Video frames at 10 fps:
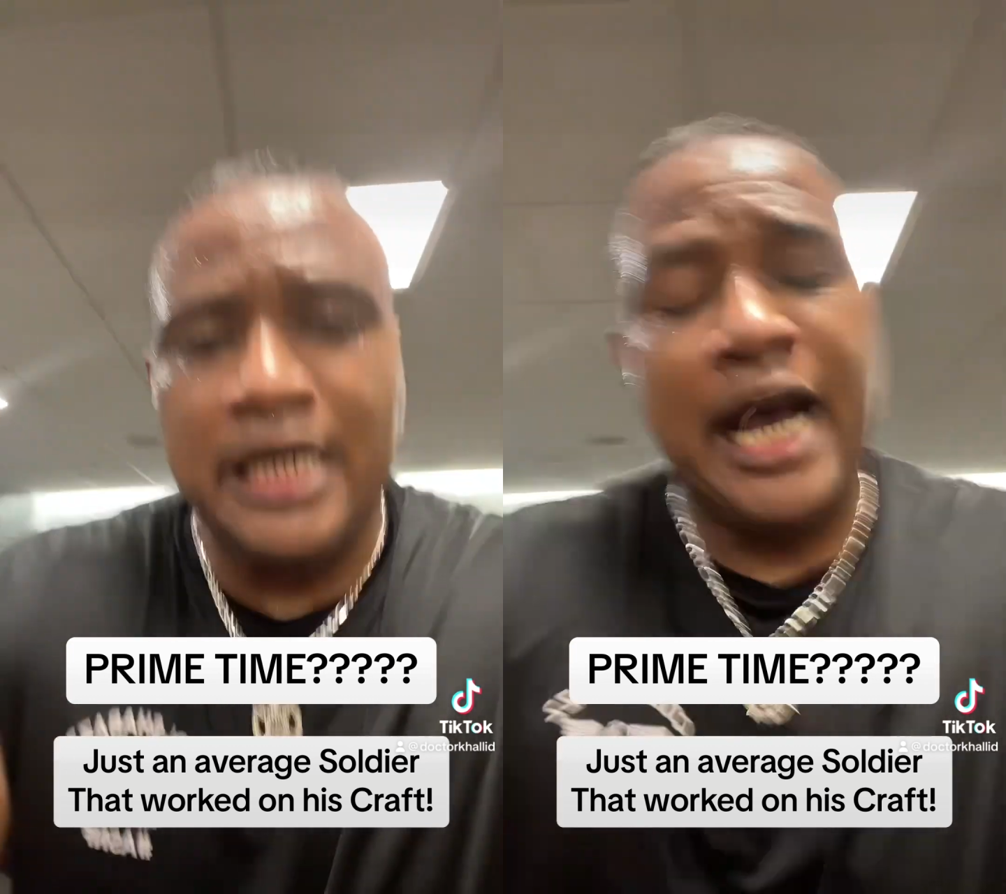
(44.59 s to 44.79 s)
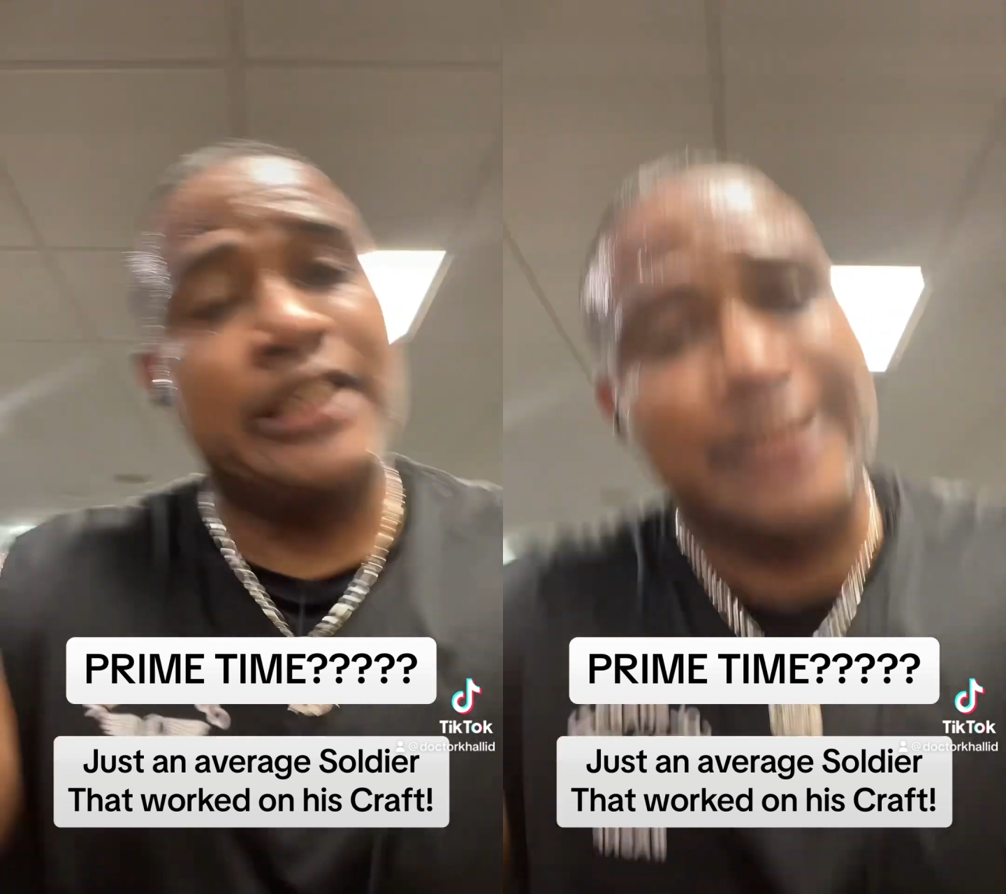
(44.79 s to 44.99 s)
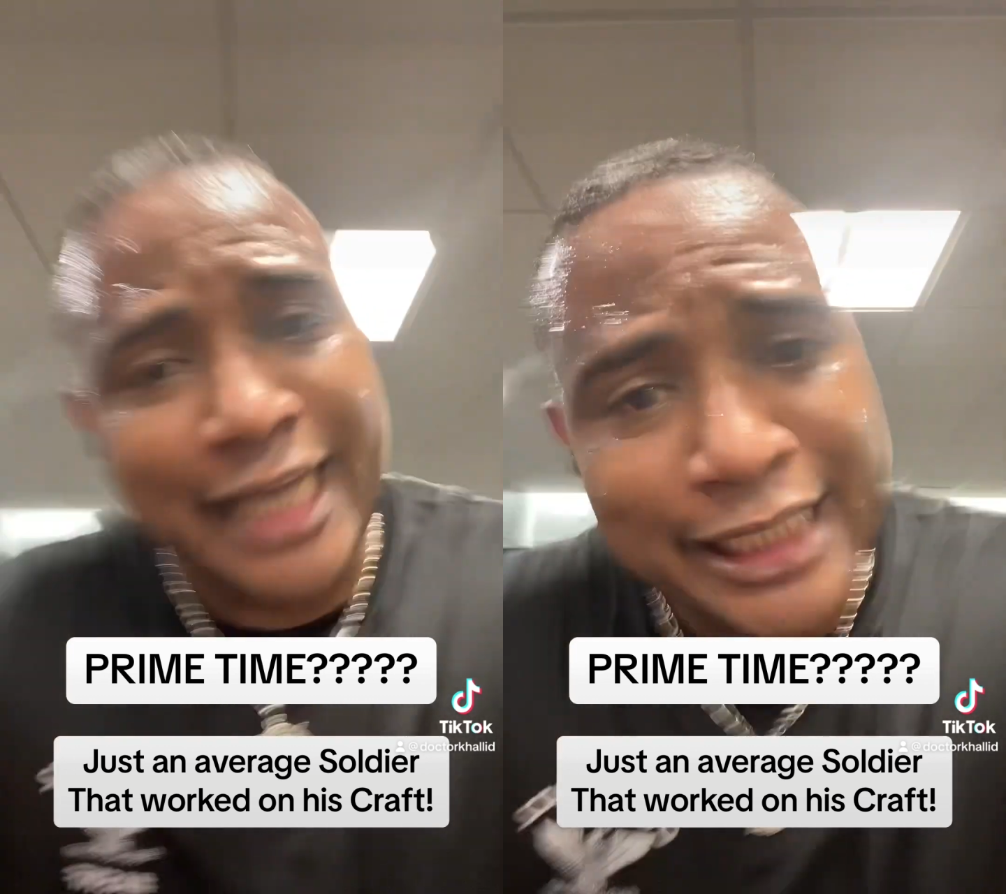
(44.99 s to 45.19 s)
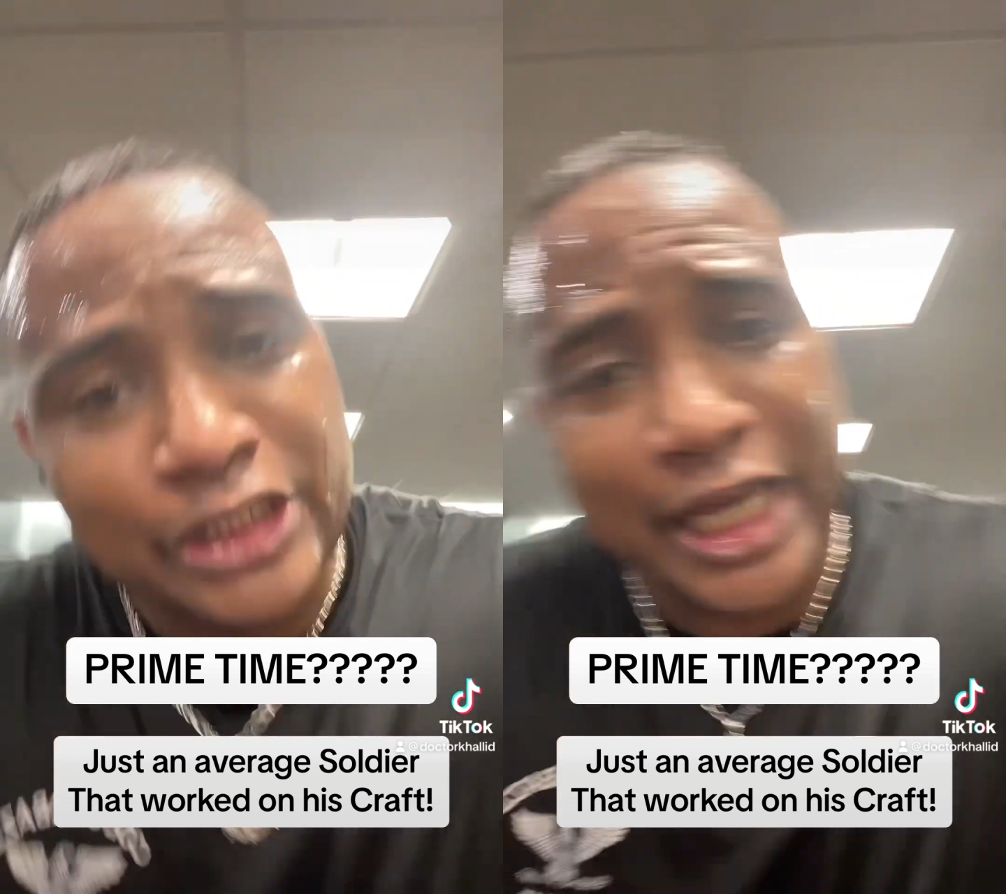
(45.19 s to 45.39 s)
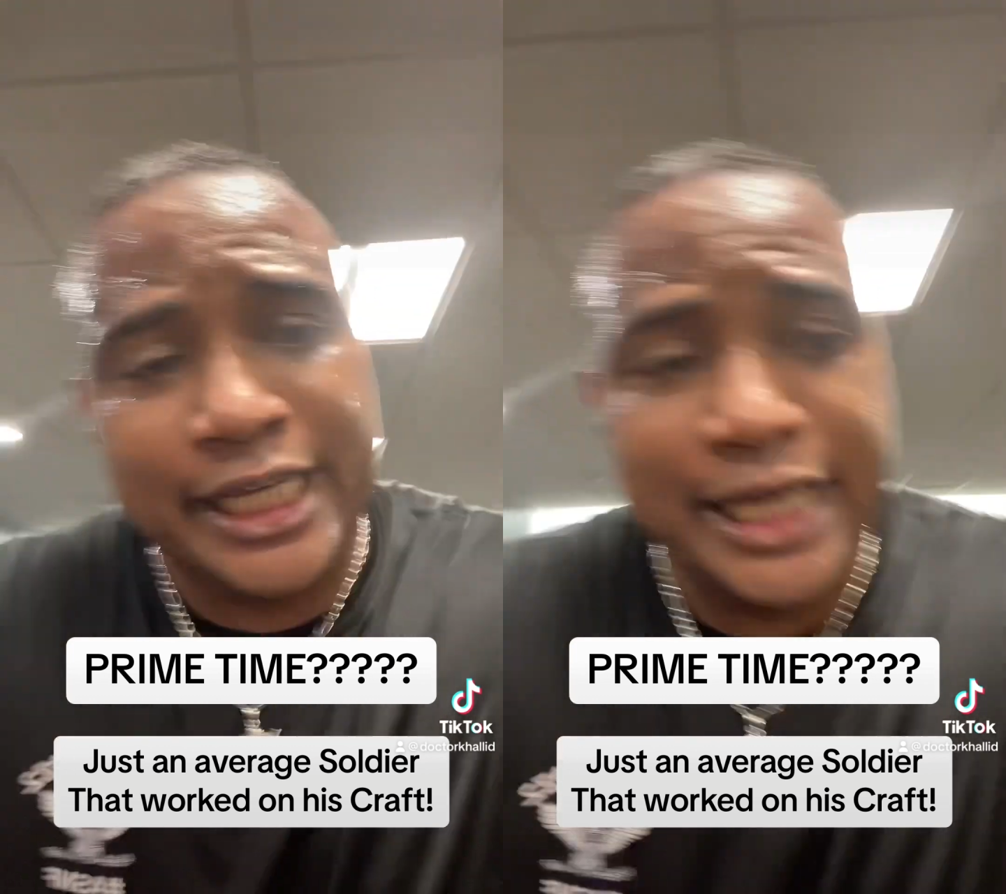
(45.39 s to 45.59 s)
I just had to
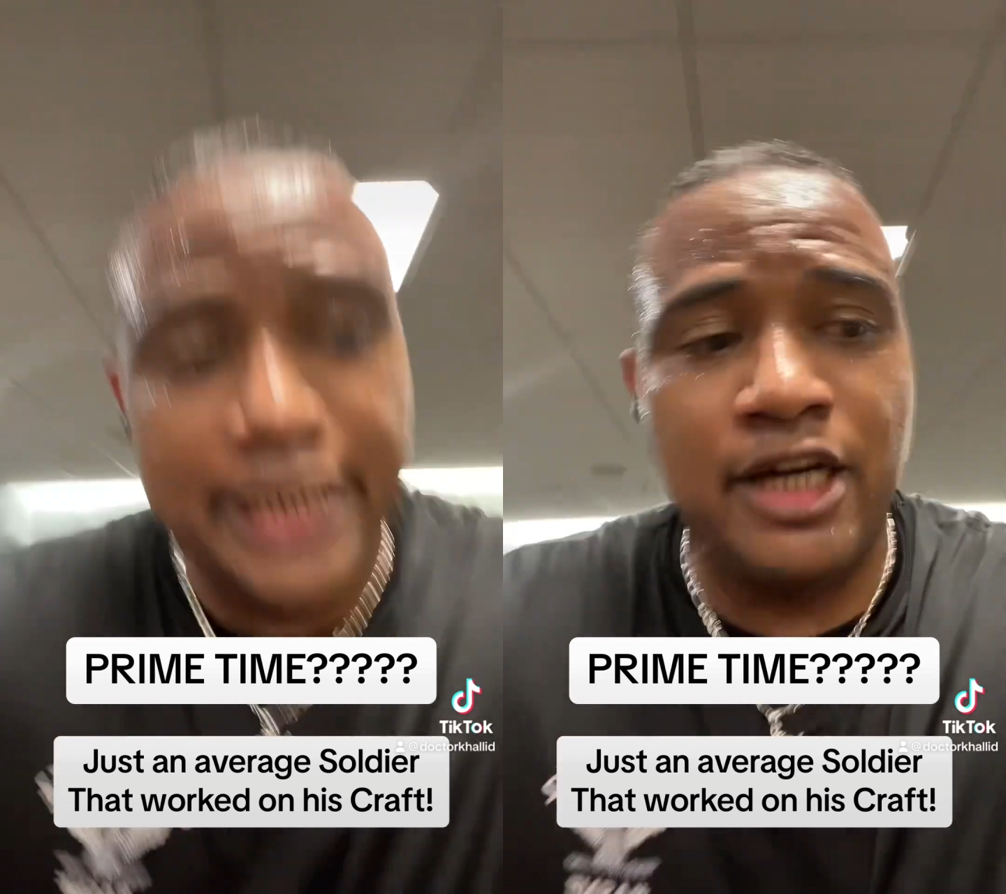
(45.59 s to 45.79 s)
take care